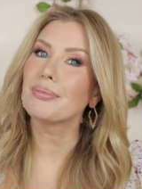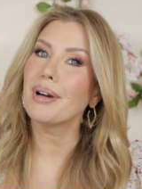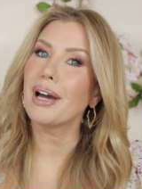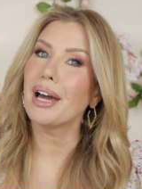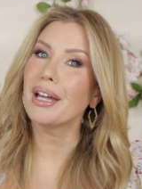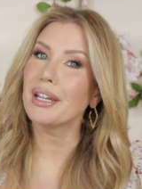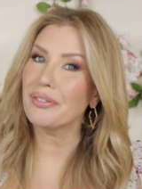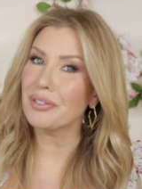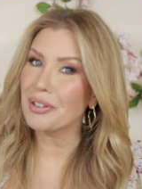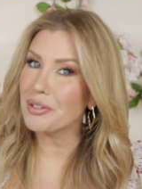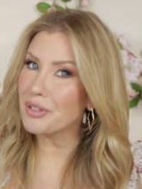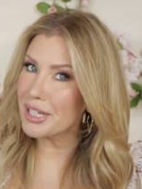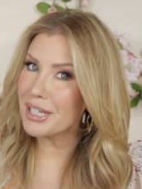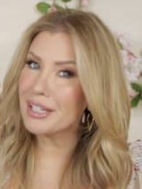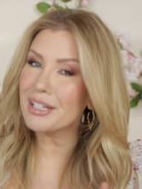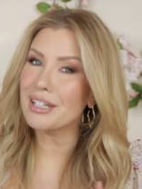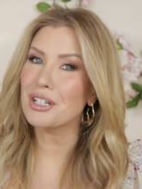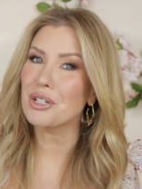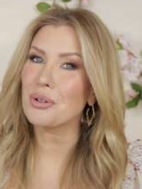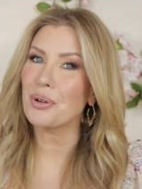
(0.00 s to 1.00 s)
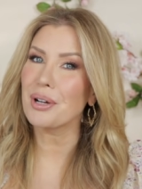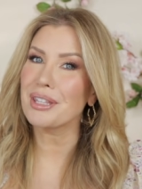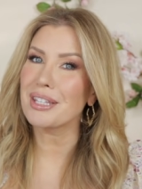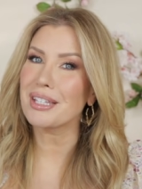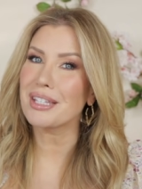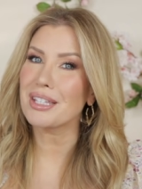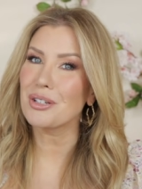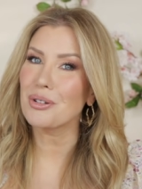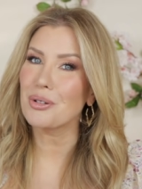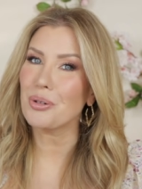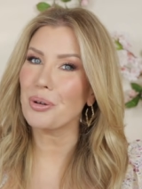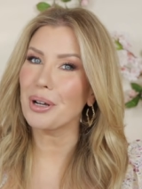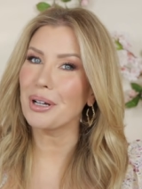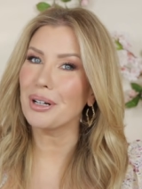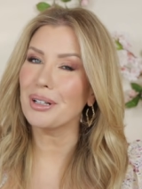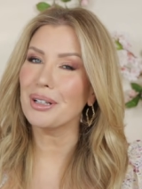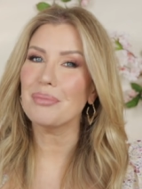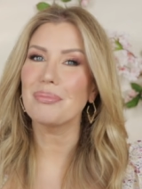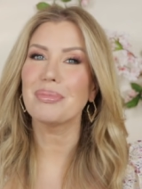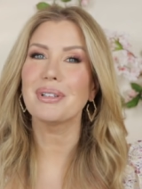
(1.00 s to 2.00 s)
And if you did enjoy this
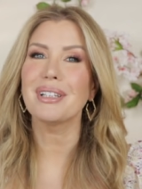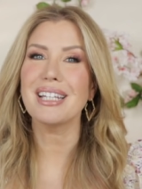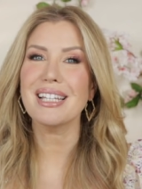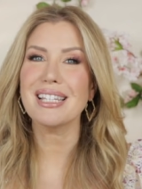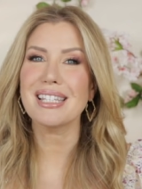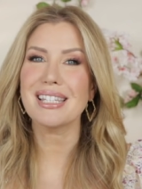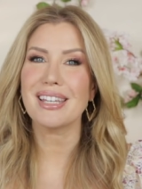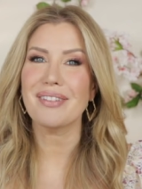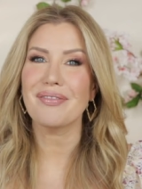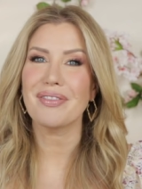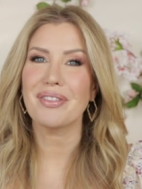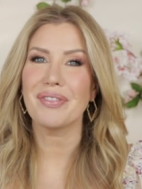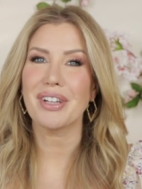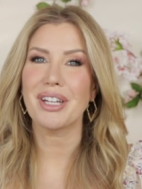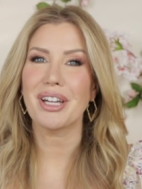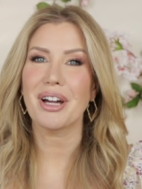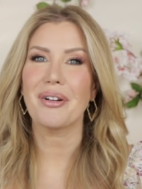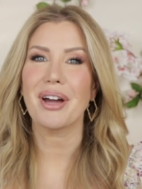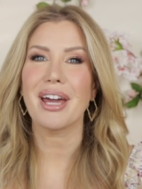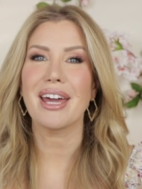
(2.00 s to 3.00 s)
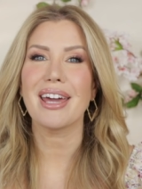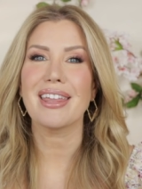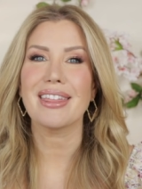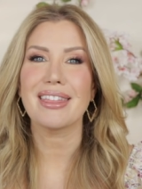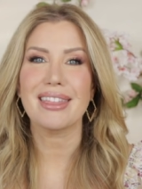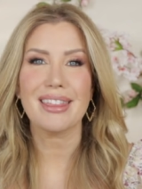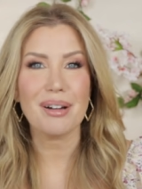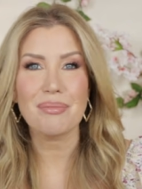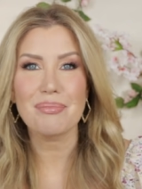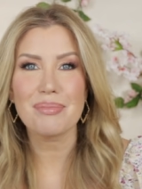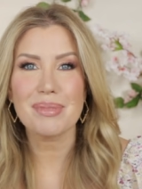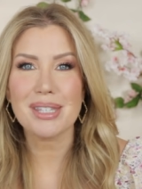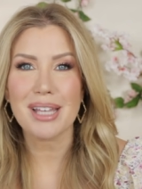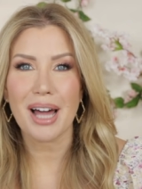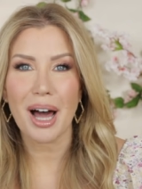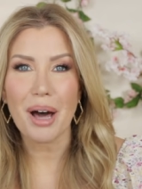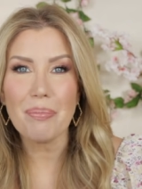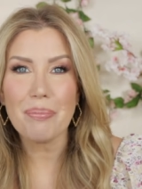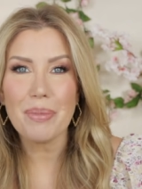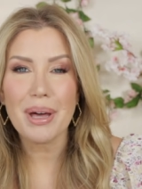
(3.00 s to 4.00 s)
tutorial, please give the video a thumbs
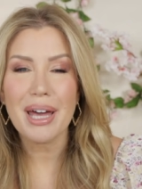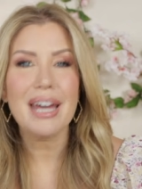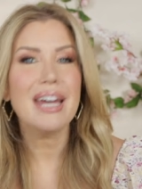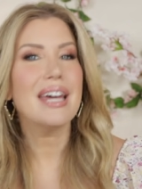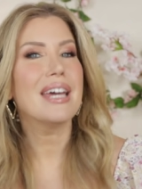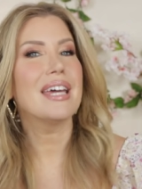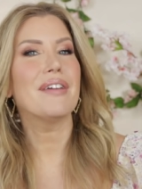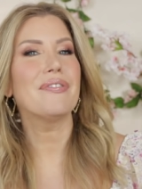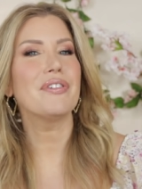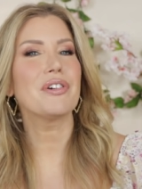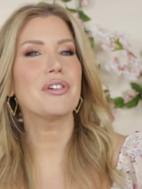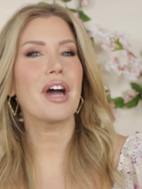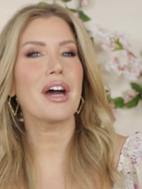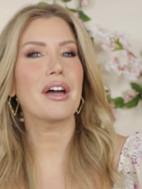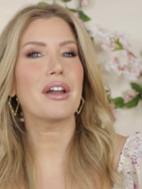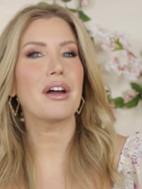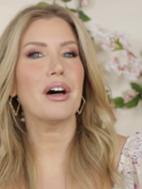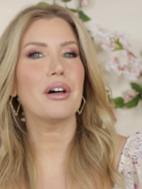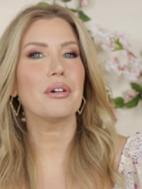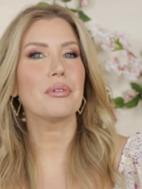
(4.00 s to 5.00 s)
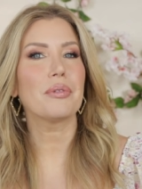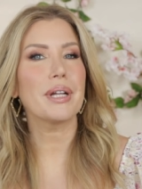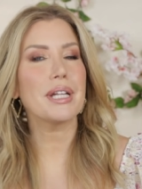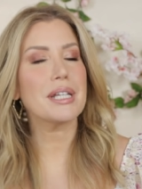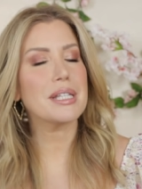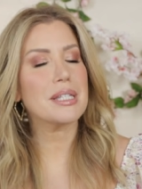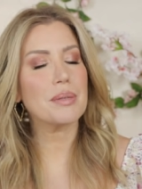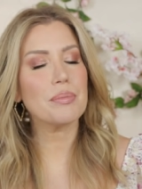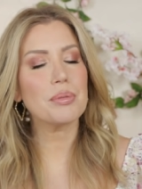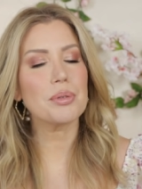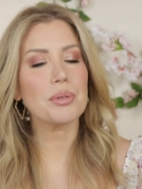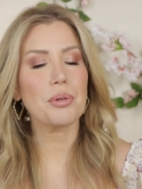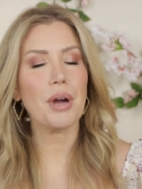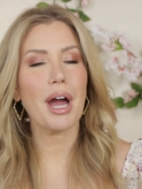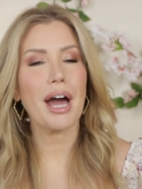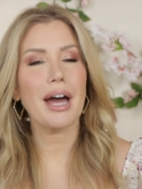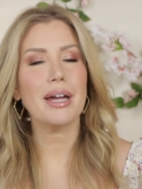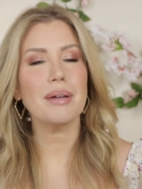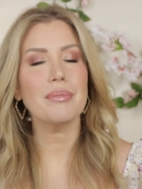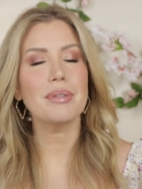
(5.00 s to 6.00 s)
up. If you're not already
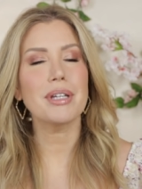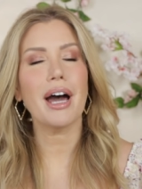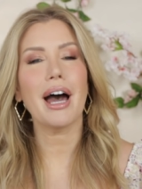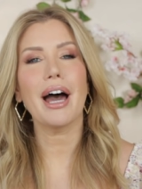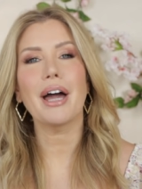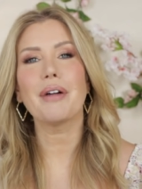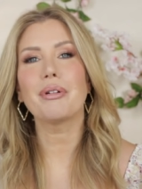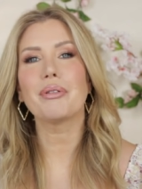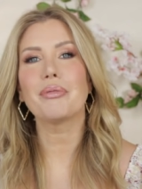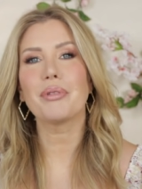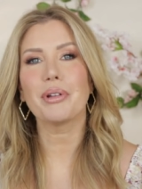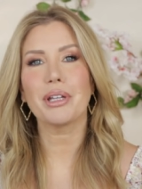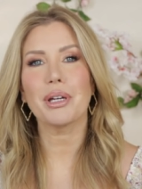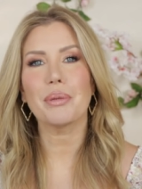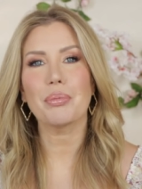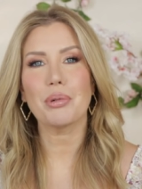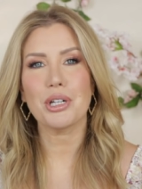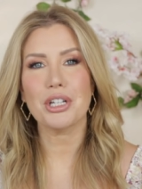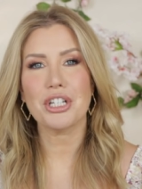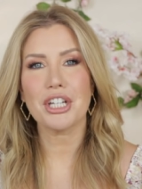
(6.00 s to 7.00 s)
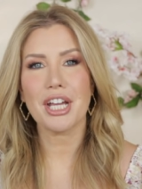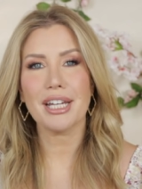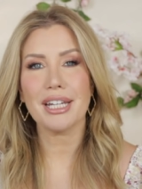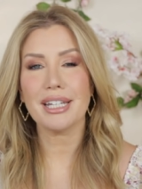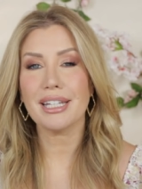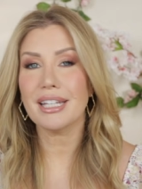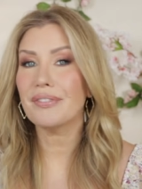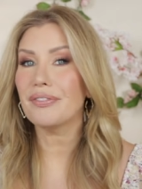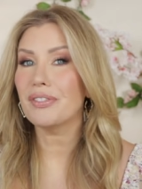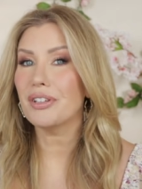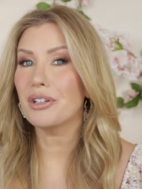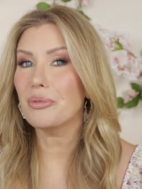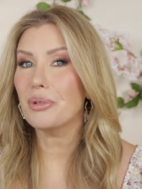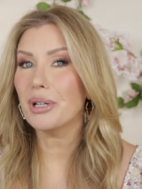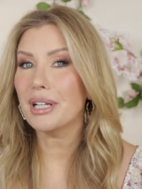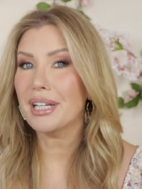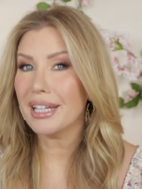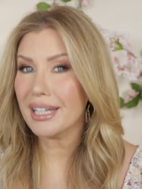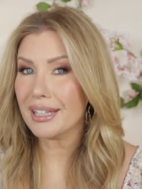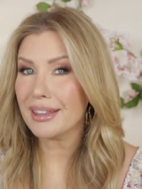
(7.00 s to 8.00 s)
subscribed, I would really appreciate it if you
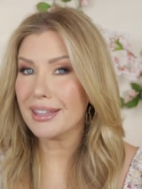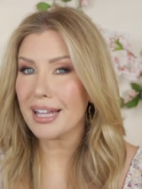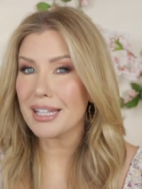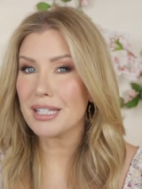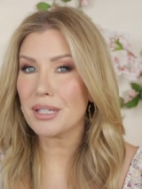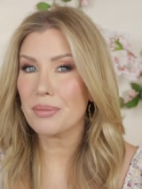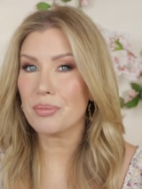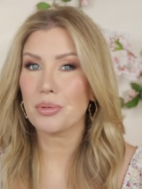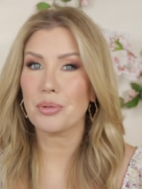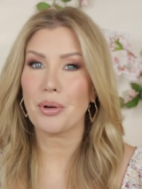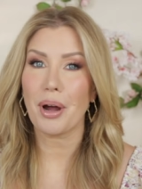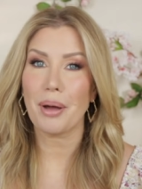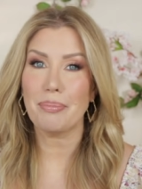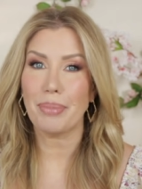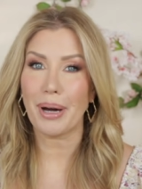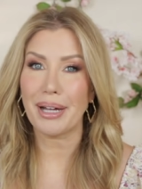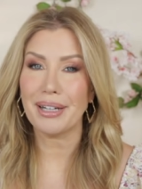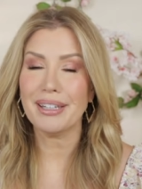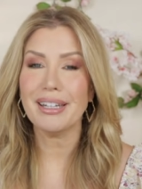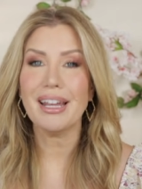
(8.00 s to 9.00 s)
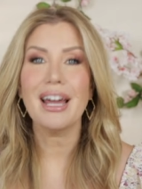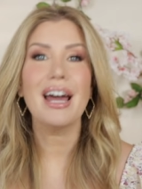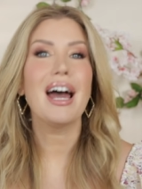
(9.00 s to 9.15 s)
would hit that subscribe button.